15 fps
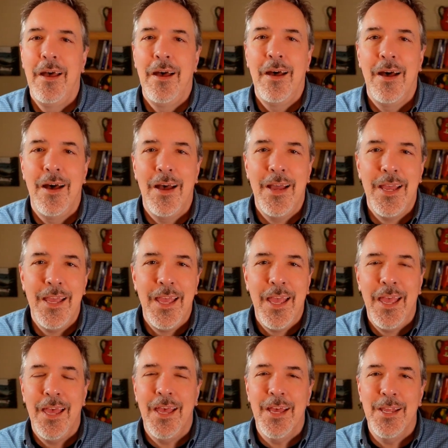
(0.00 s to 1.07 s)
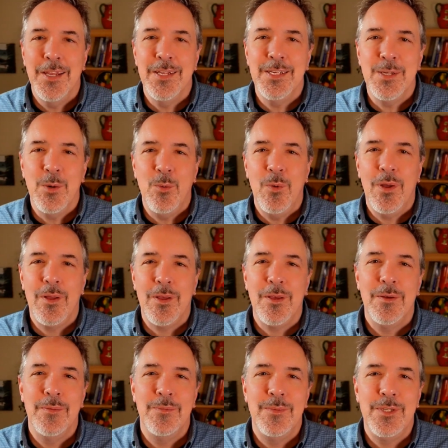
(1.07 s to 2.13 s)
Hi, and
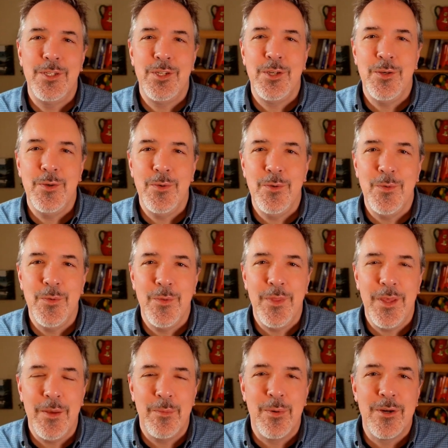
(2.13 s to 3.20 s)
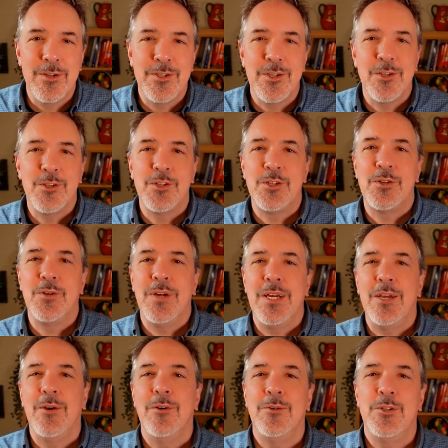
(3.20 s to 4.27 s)
welcome to the Personal Story
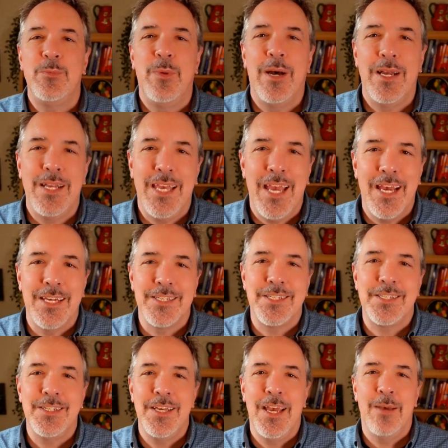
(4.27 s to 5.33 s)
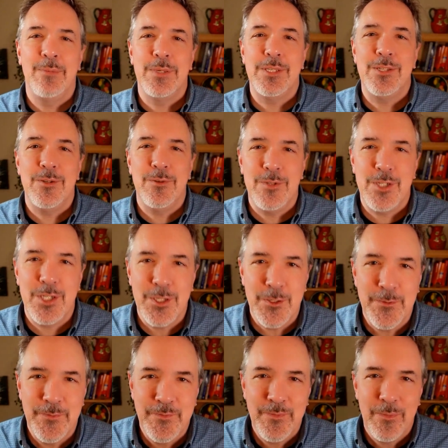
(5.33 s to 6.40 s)
Coach Podcast, Episode 2.
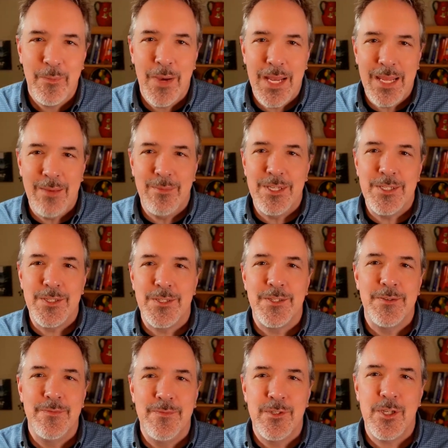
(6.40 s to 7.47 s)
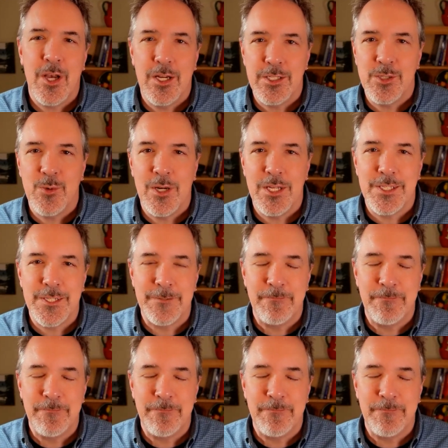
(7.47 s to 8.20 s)
My name is Scott Swanson.